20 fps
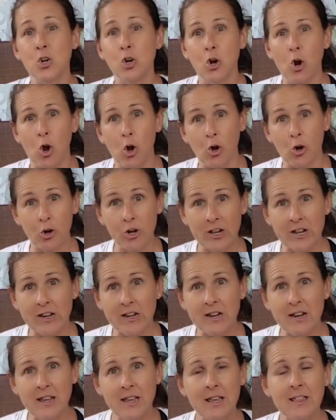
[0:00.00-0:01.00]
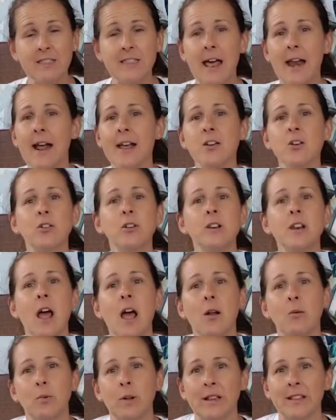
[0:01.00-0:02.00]
guarded that I could
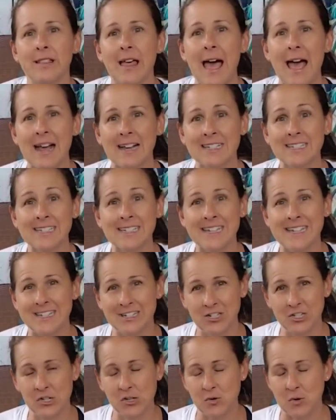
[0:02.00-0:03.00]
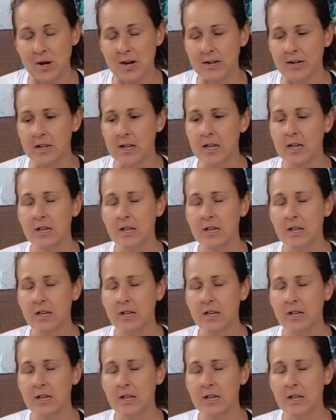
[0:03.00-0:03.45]
not relax into it.